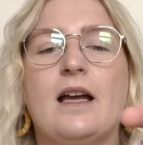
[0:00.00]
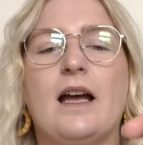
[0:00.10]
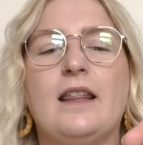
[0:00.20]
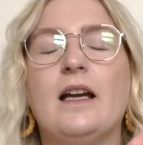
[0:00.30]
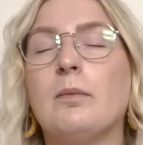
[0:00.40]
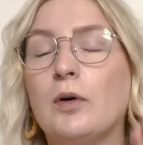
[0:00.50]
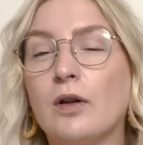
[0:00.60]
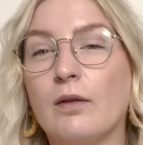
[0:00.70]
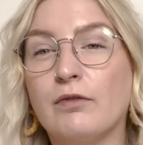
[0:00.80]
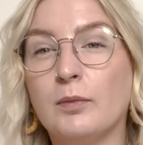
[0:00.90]
I think I bought
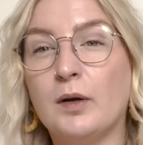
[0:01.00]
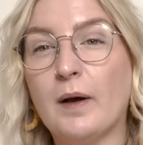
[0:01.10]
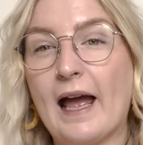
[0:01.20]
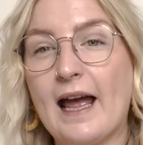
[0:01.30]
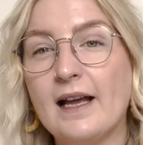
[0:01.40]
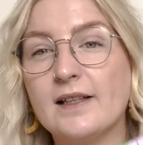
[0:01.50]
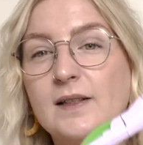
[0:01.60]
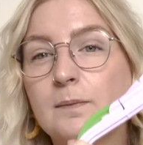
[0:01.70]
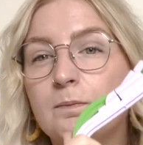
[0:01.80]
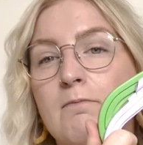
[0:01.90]
them from Luca S.
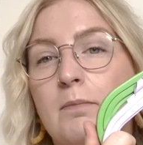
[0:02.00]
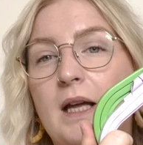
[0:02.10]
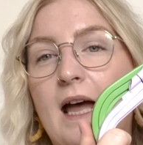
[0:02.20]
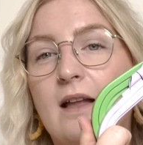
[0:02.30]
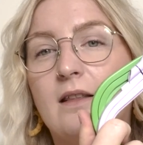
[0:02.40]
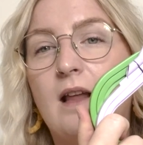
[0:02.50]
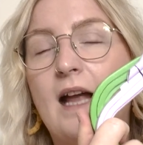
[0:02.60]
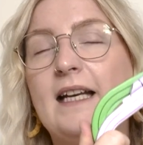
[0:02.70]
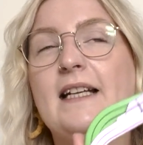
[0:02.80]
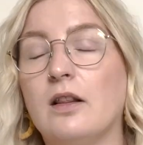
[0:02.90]
But yeah, I
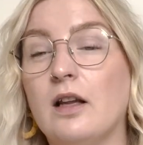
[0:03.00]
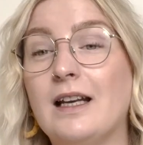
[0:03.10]
needed